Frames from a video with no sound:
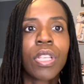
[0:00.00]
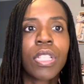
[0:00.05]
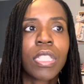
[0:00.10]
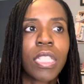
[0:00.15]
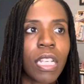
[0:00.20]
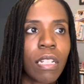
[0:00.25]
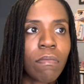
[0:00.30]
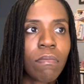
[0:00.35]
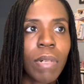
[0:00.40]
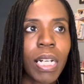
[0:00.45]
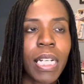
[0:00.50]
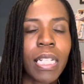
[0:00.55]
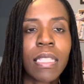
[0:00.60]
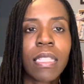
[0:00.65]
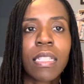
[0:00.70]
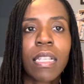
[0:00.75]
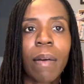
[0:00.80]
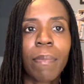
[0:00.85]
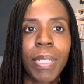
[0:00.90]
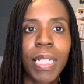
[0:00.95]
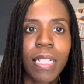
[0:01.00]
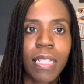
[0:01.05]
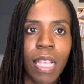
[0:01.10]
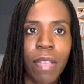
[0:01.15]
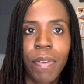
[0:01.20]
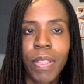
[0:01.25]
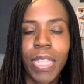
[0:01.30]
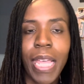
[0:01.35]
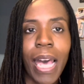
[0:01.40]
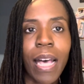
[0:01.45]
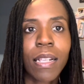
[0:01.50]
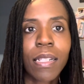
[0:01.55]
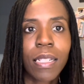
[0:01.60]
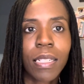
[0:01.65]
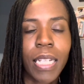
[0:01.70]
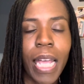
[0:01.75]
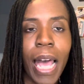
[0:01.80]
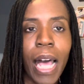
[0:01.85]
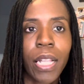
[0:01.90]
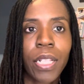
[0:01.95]
10 months, I'm going to save
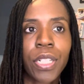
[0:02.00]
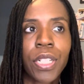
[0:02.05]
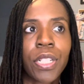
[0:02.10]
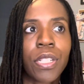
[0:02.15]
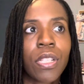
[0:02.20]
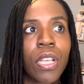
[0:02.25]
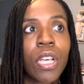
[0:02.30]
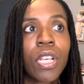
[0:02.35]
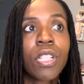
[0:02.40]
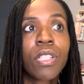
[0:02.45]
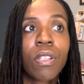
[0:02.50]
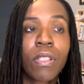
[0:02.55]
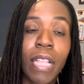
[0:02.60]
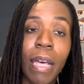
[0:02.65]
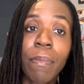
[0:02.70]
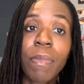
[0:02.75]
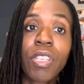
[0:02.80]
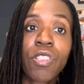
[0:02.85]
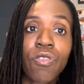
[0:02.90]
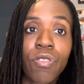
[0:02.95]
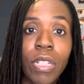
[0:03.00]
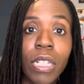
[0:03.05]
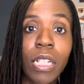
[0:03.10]
$1,000. So that means you need